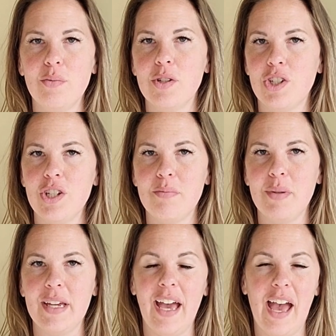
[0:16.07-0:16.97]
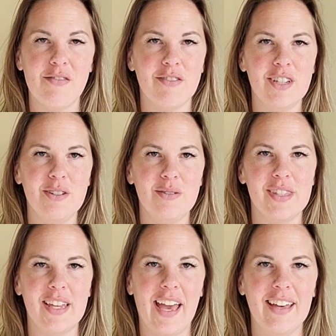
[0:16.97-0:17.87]
which should be every
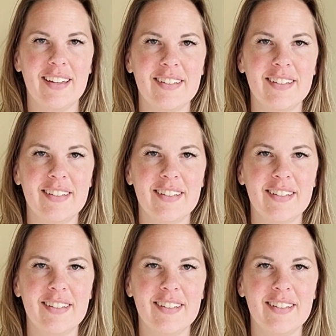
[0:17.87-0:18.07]
Tuesday.